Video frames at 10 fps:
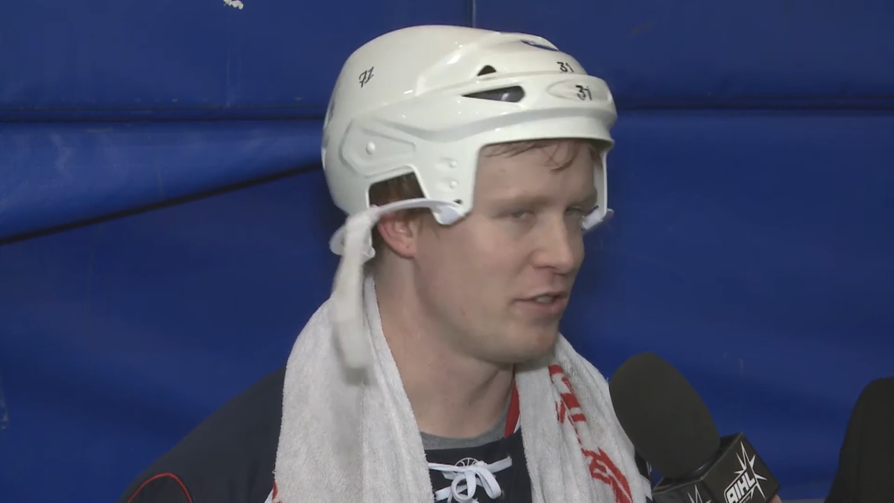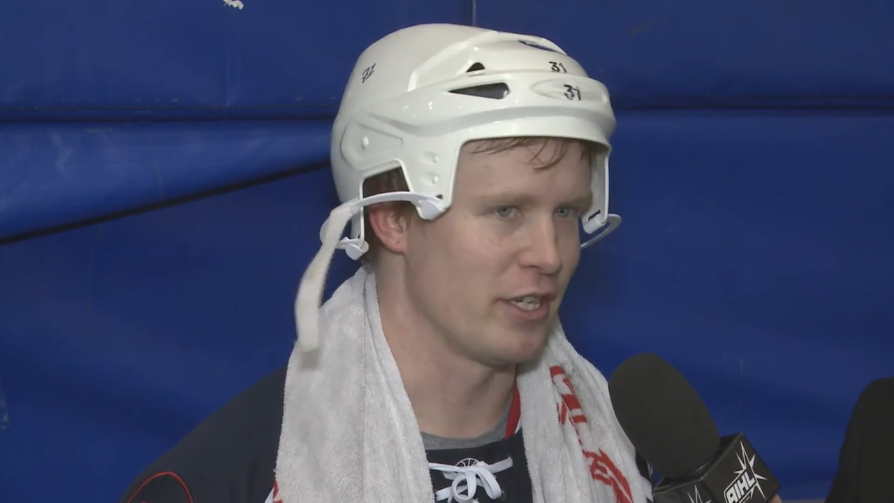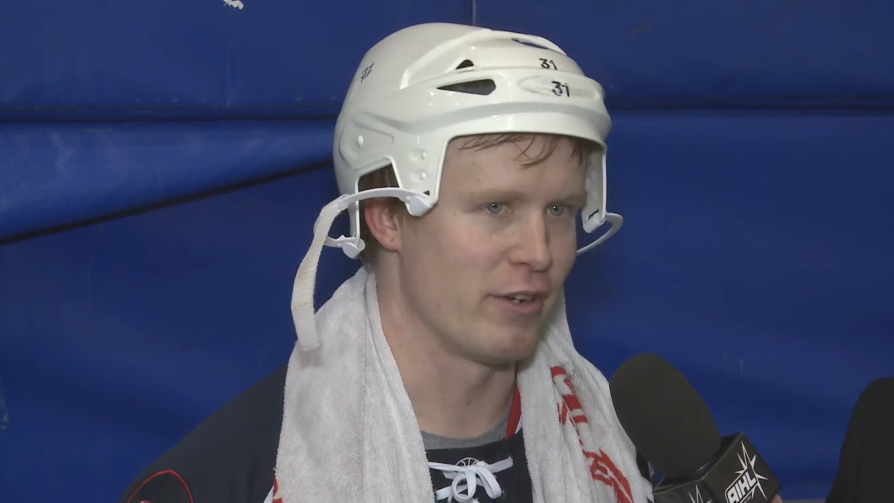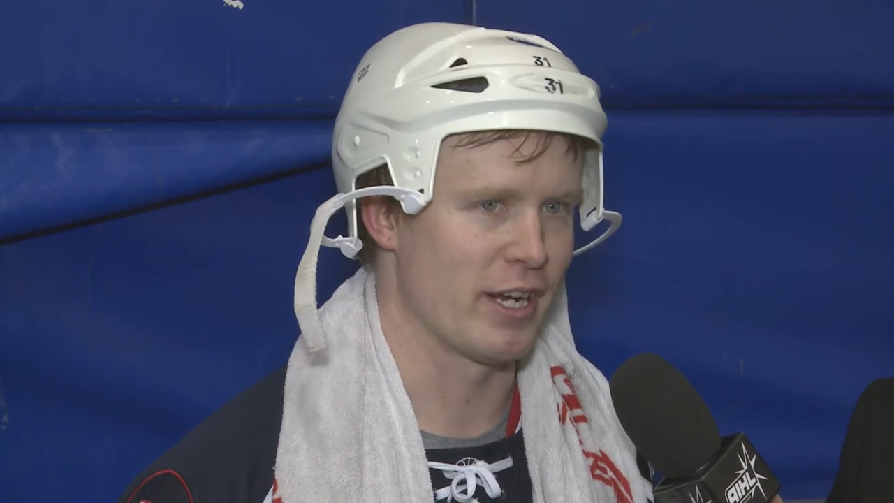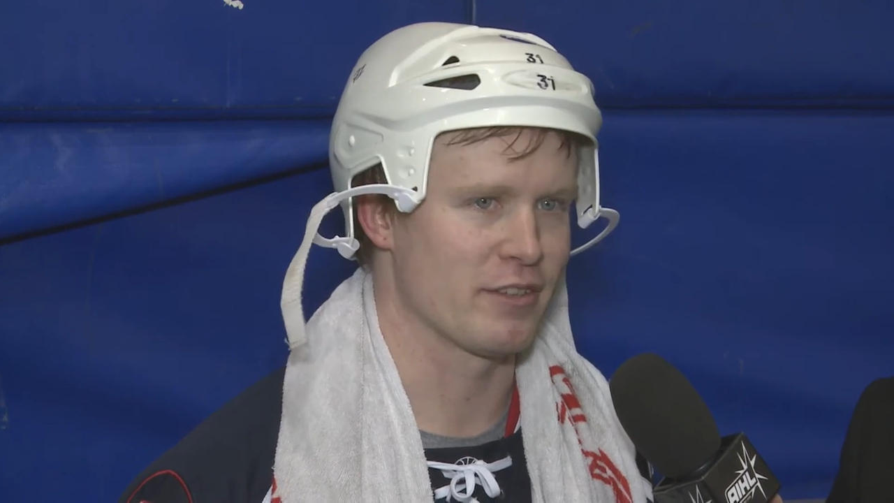
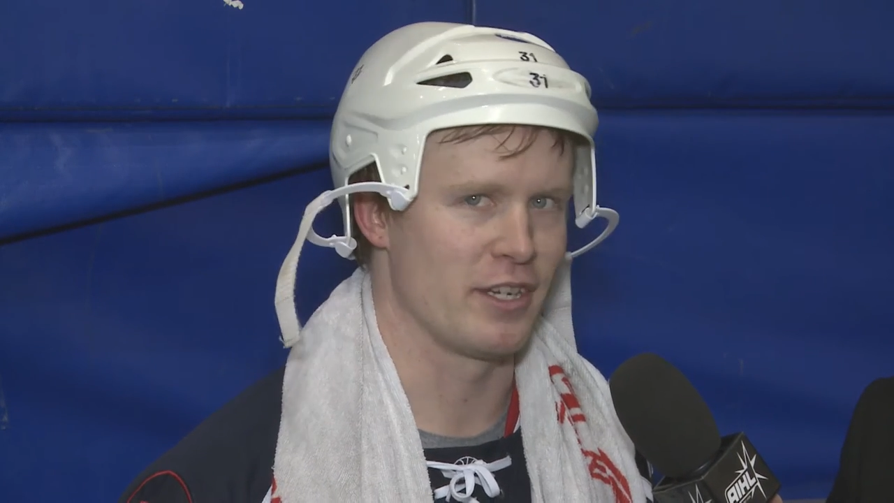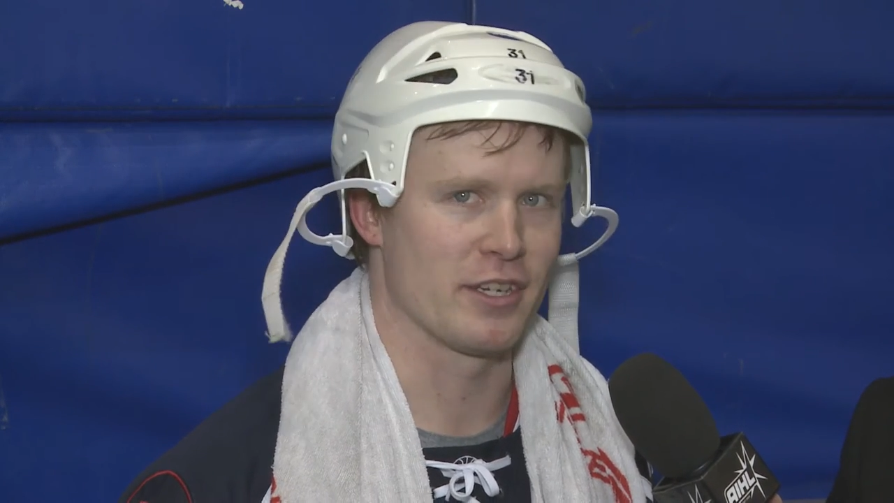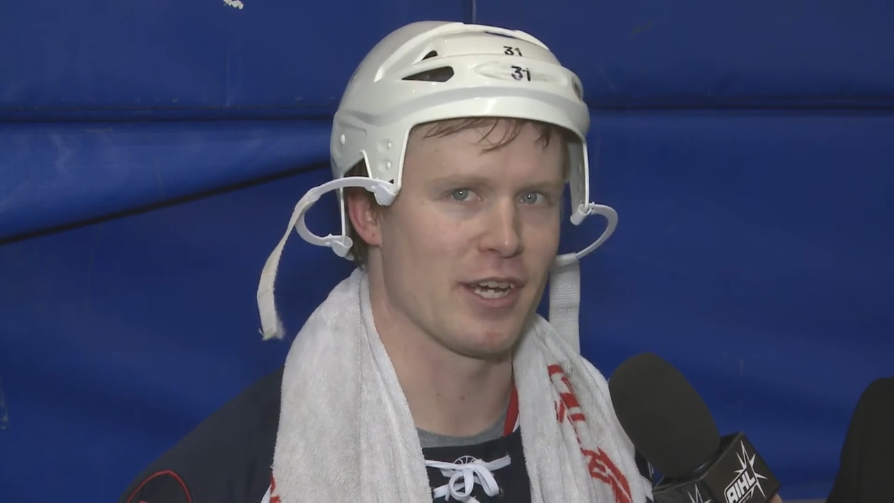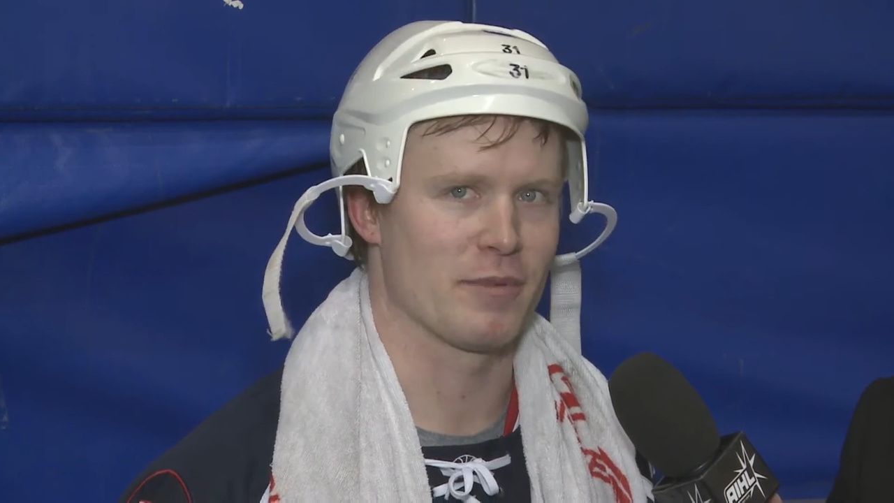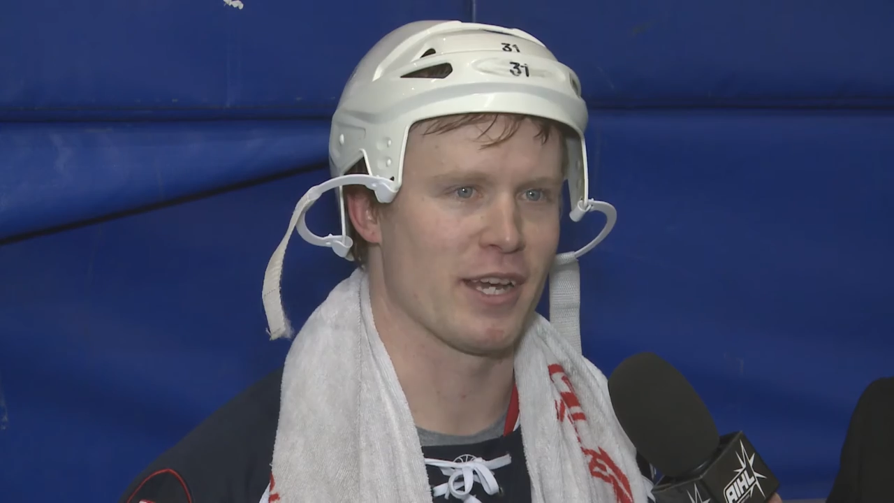T Rex eating
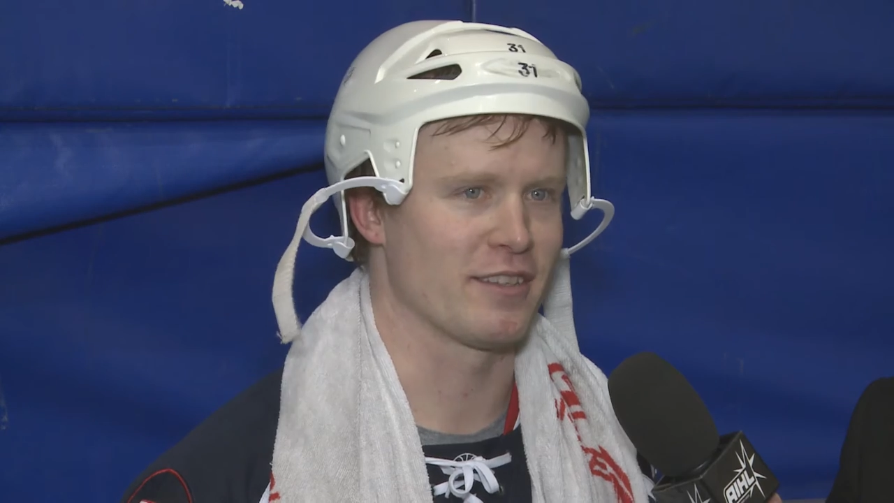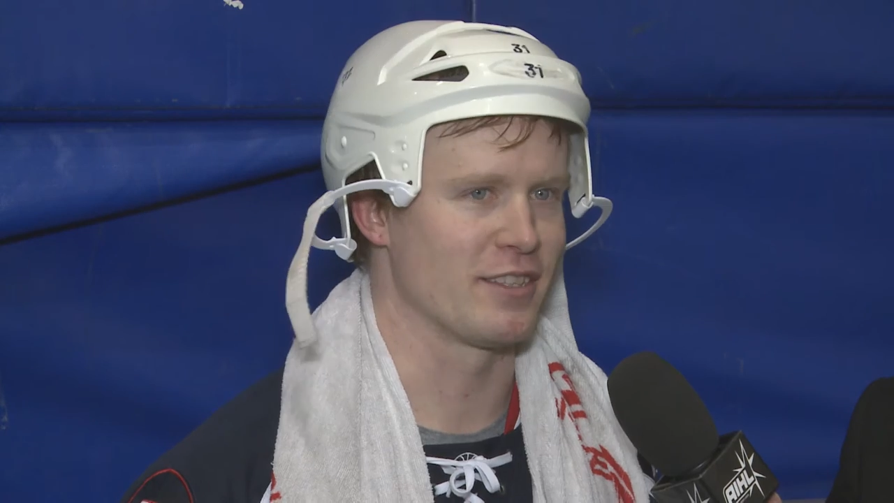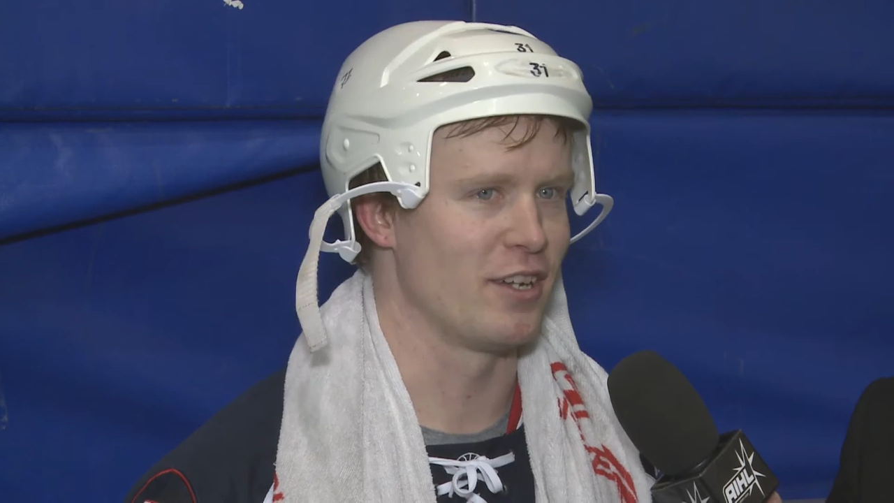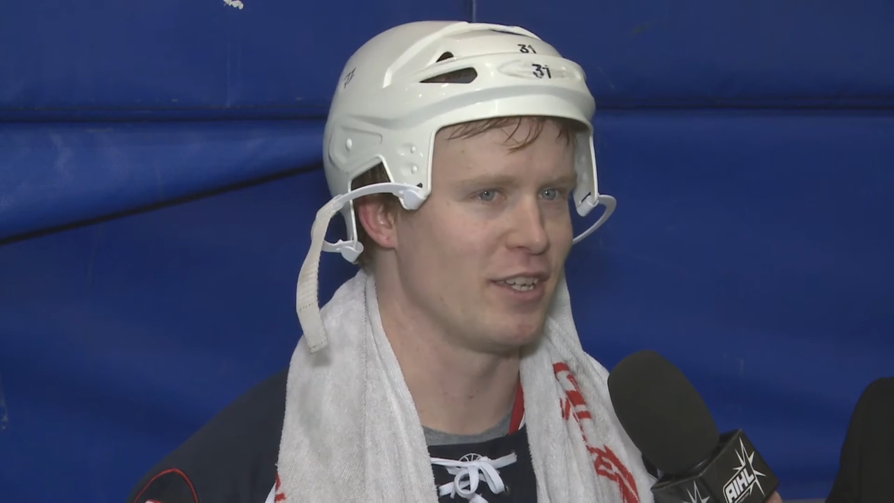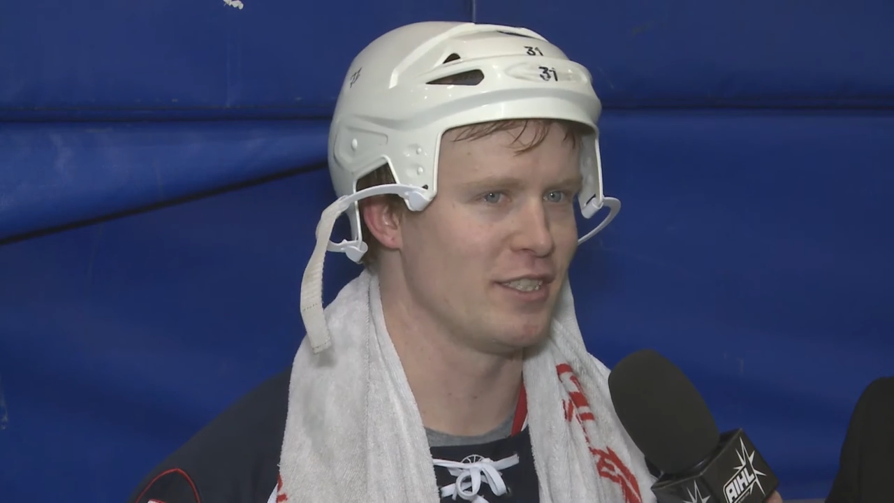cupcakes
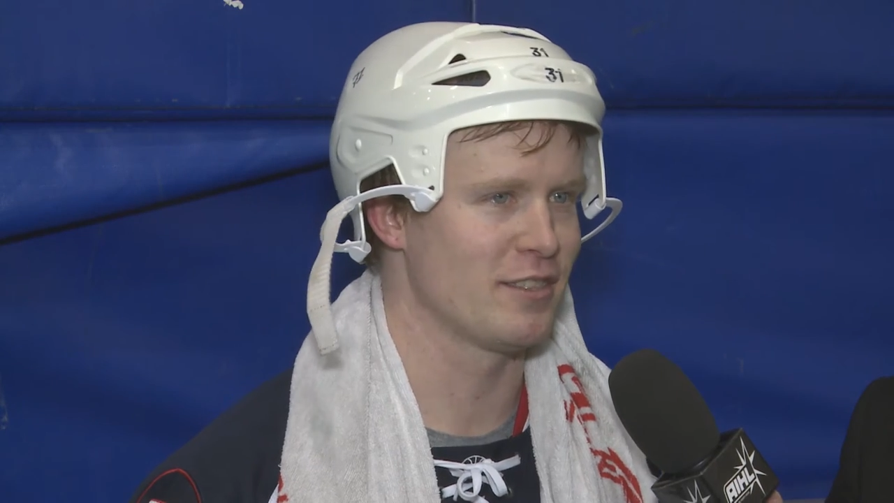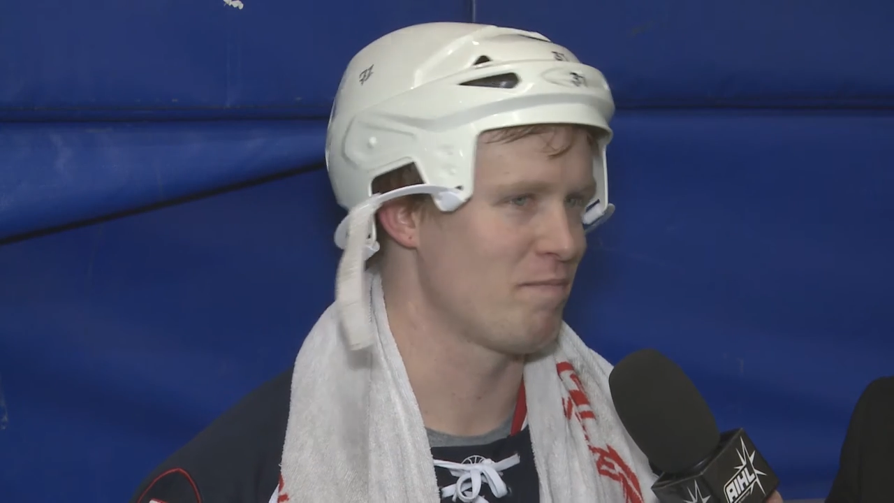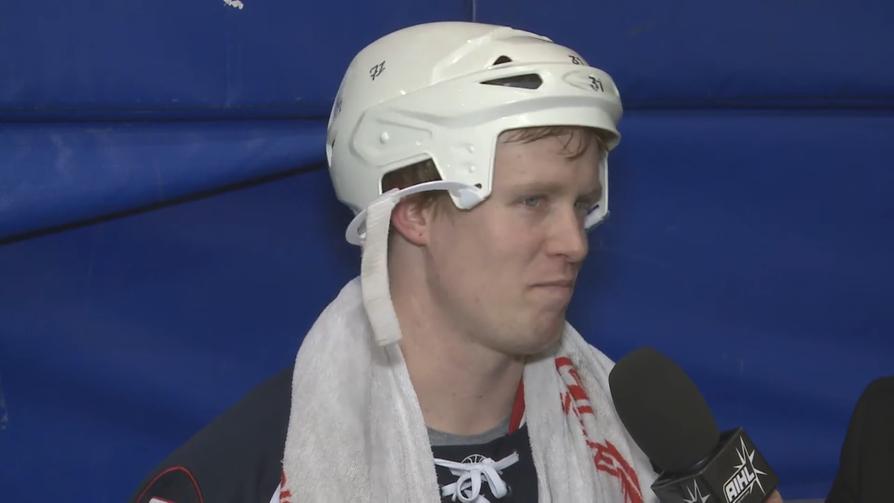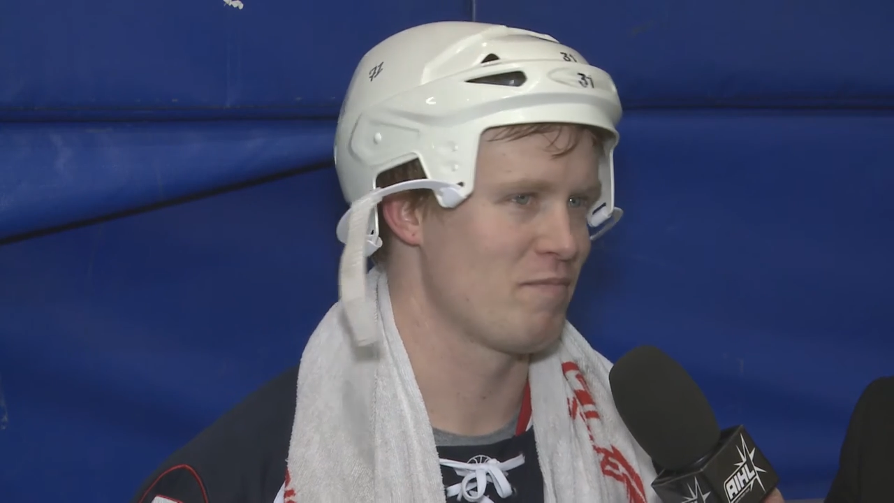and lollies.